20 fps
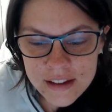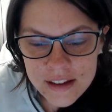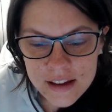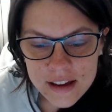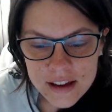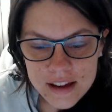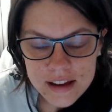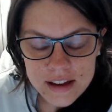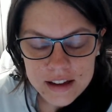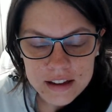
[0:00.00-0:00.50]

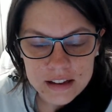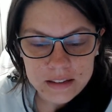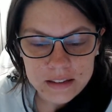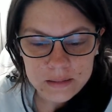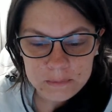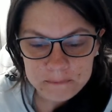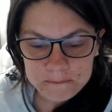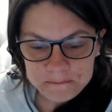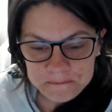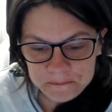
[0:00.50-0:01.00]

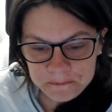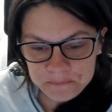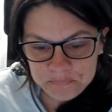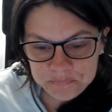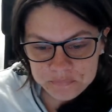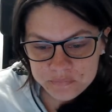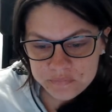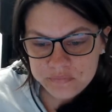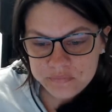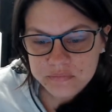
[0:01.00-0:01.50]
Um,
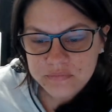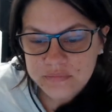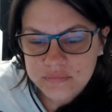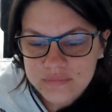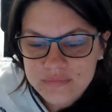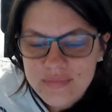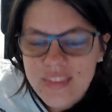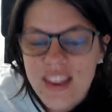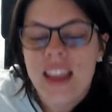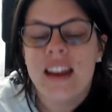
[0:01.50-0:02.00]

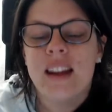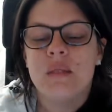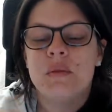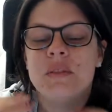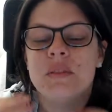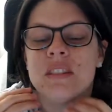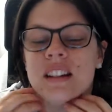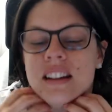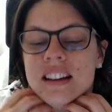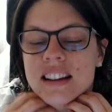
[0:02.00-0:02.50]
And I'm
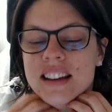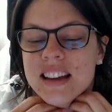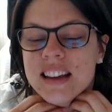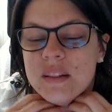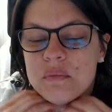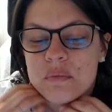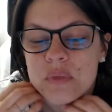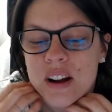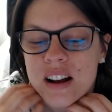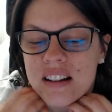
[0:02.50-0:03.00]
starting to
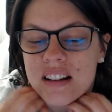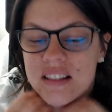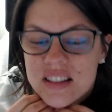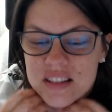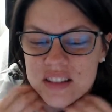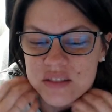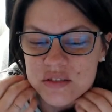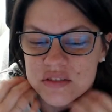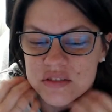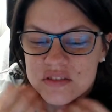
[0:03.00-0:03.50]
get
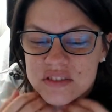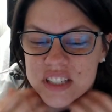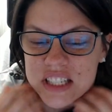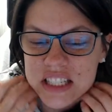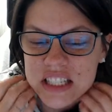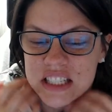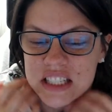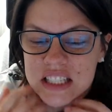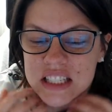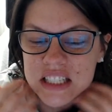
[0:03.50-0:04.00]
prednisone
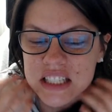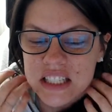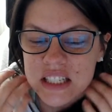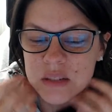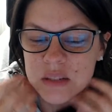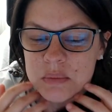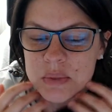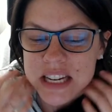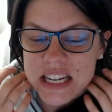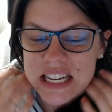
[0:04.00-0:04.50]
face a little
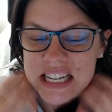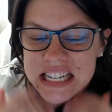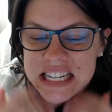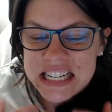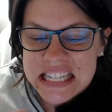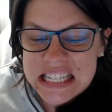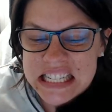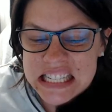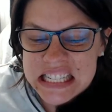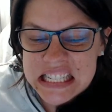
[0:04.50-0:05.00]
bit,
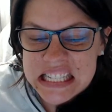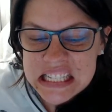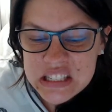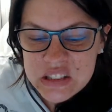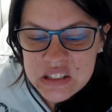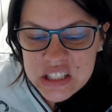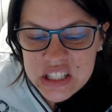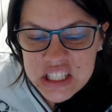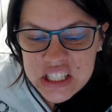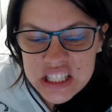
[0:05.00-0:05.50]

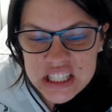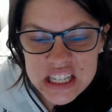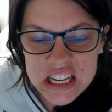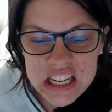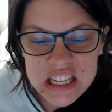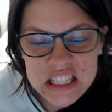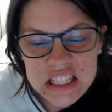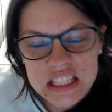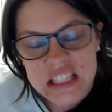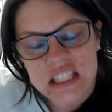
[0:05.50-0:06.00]
which
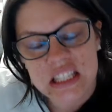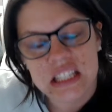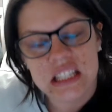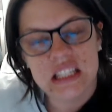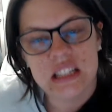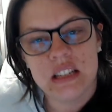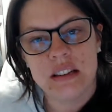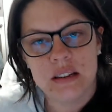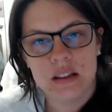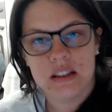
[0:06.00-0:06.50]
sucks.
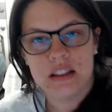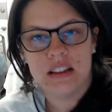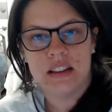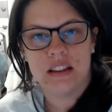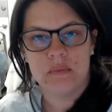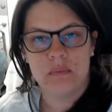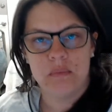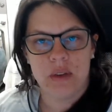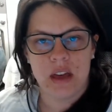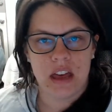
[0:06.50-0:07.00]

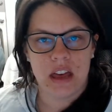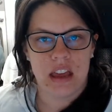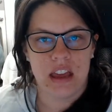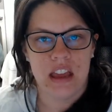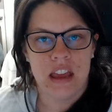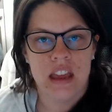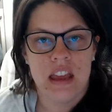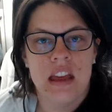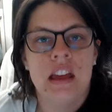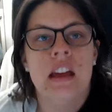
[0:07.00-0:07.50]
But
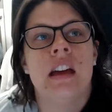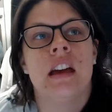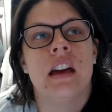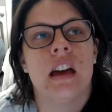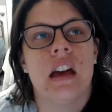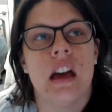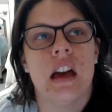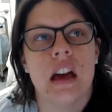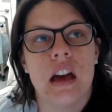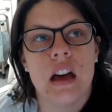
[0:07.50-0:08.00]

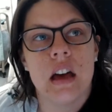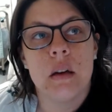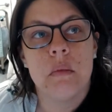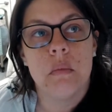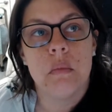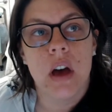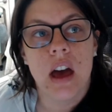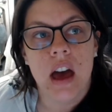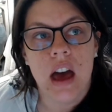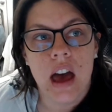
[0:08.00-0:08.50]

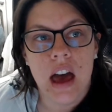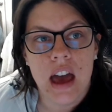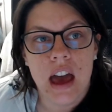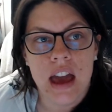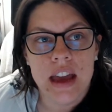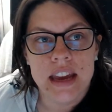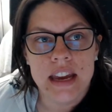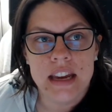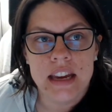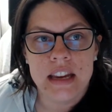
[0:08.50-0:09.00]

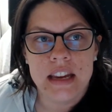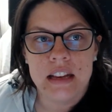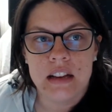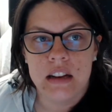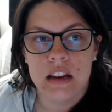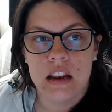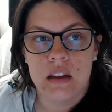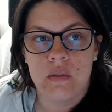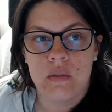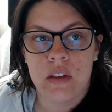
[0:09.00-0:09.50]

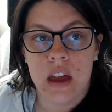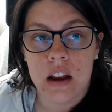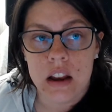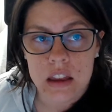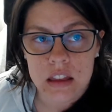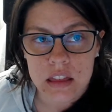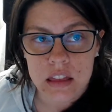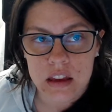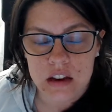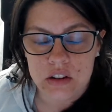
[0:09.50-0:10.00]
if
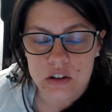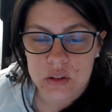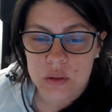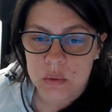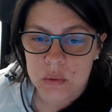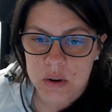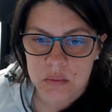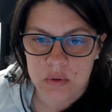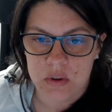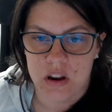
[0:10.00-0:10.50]
anything, just
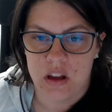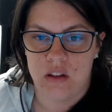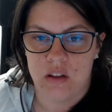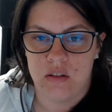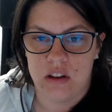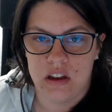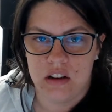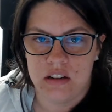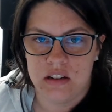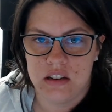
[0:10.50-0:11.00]
want to put out
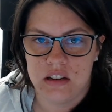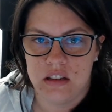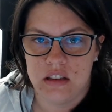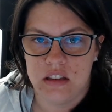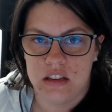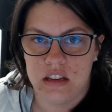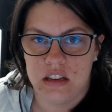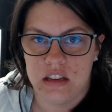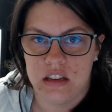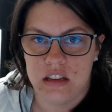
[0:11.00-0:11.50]
into
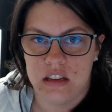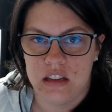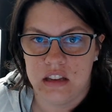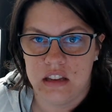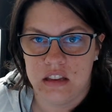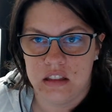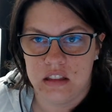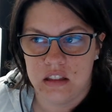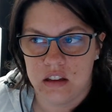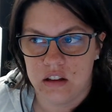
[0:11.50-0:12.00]
the
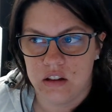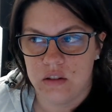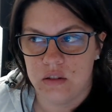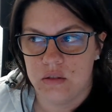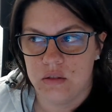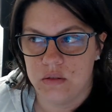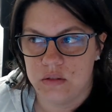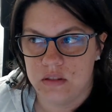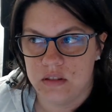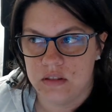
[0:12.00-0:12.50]

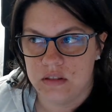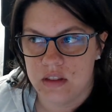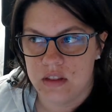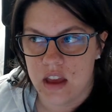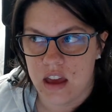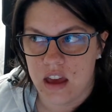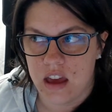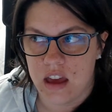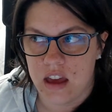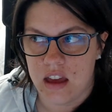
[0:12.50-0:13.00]
ethos
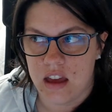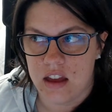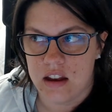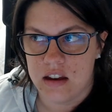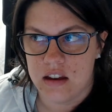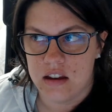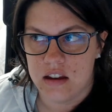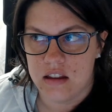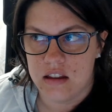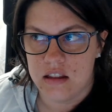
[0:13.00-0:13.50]

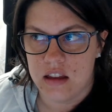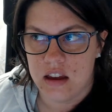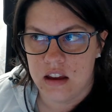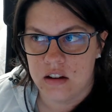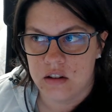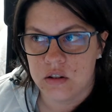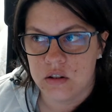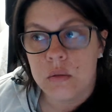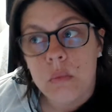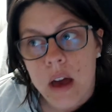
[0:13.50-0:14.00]
and the
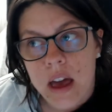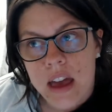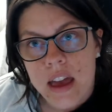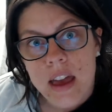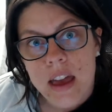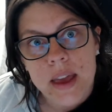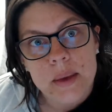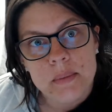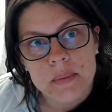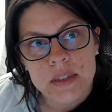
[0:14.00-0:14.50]

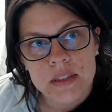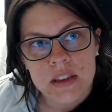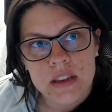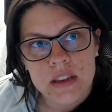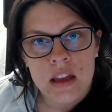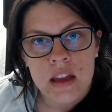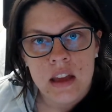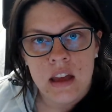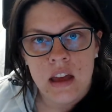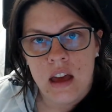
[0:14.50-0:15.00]
interwebs
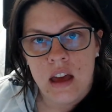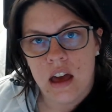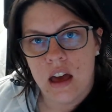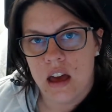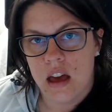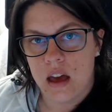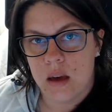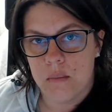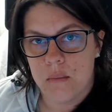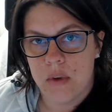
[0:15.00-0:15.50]

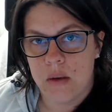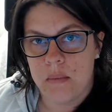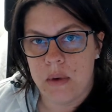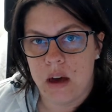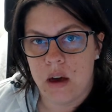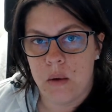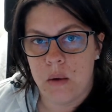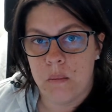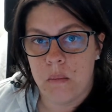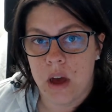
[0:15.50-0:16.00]

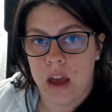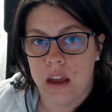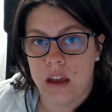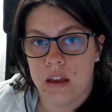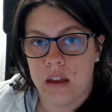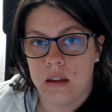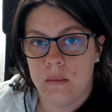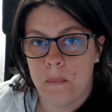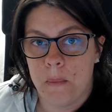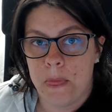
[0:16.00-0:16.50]
about
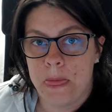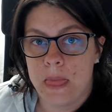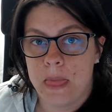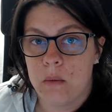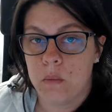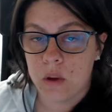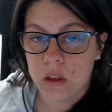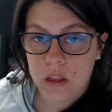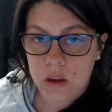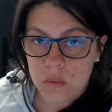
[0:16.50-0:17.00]
my
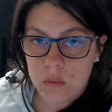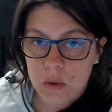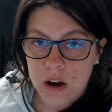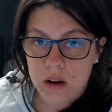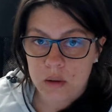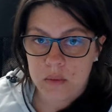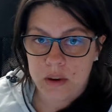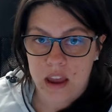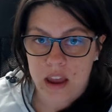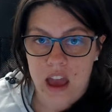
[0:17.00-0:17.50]
really
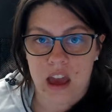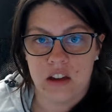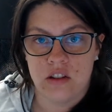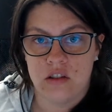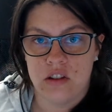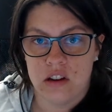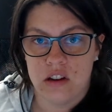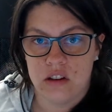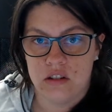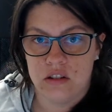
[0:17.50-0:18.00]
rare
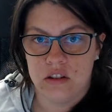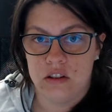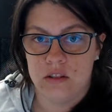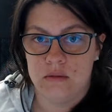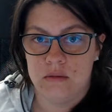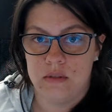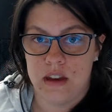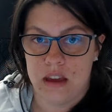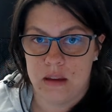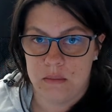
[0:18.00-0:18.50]
reaction
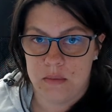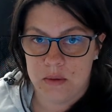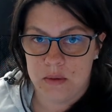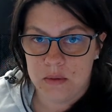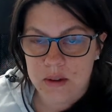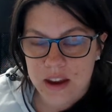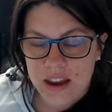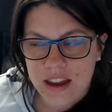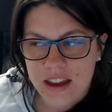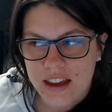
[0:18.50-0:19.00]
to
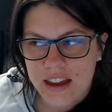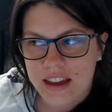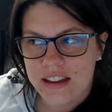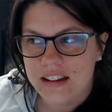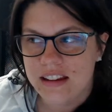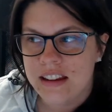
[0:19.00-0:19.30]
IMURAN